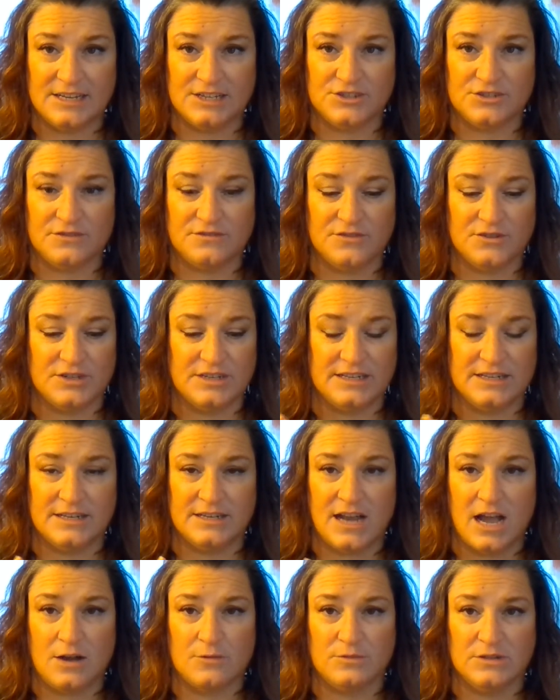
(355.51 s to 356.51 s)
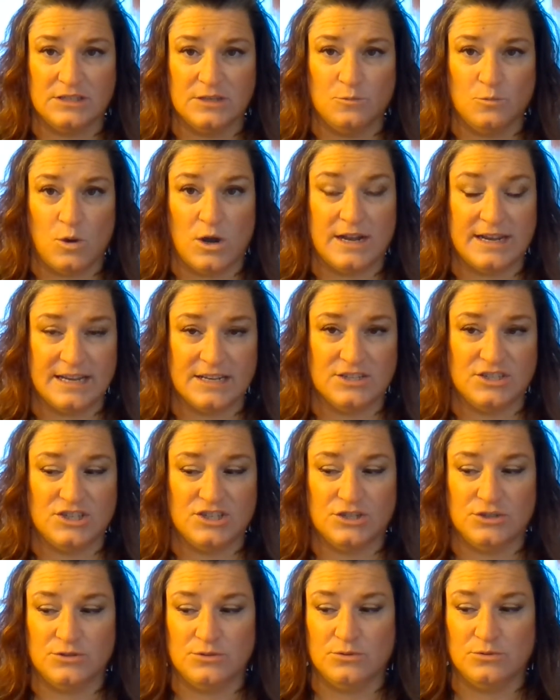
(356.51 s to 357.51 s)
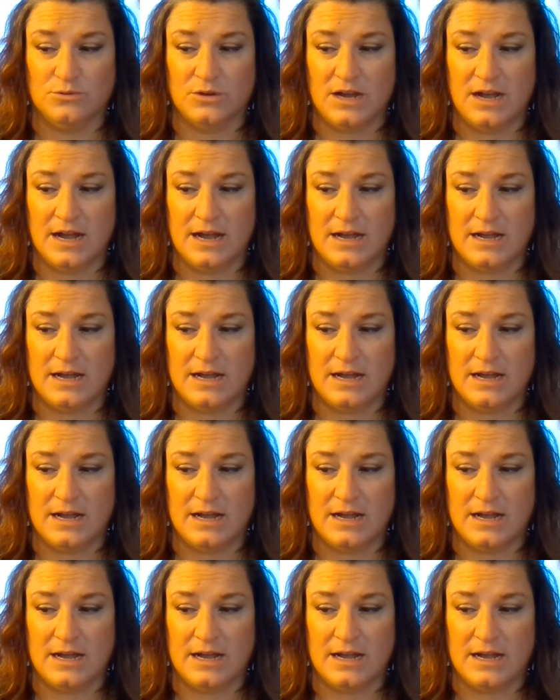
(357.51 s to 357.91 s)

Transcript: introverted and not really wanting to